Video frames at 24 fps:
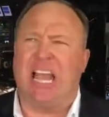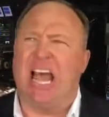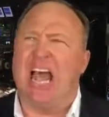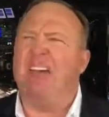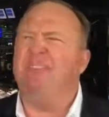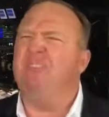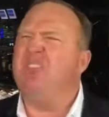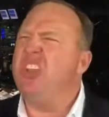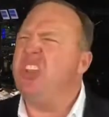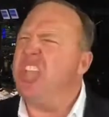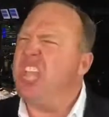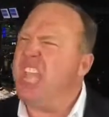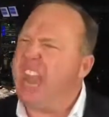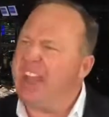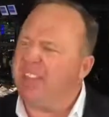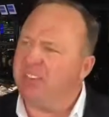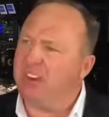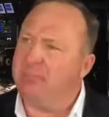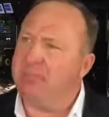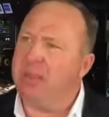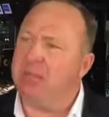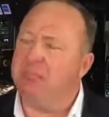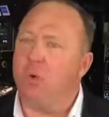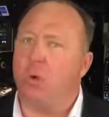I've
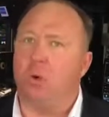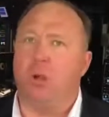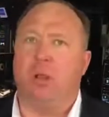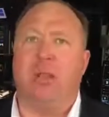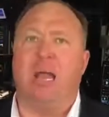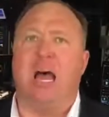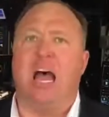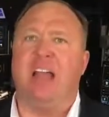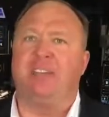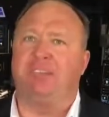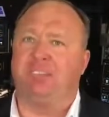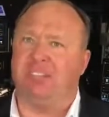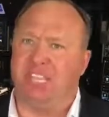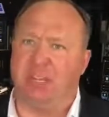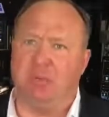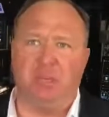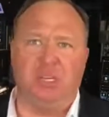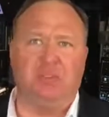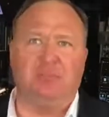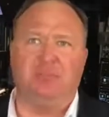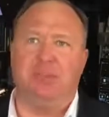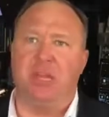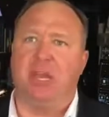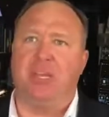never been more alive seeing
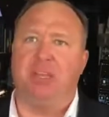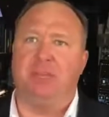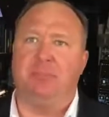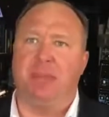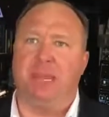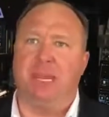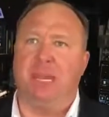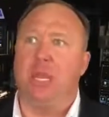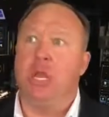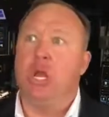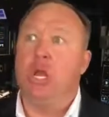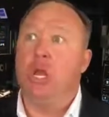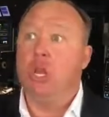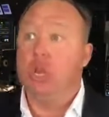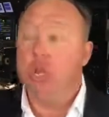what you've done to me,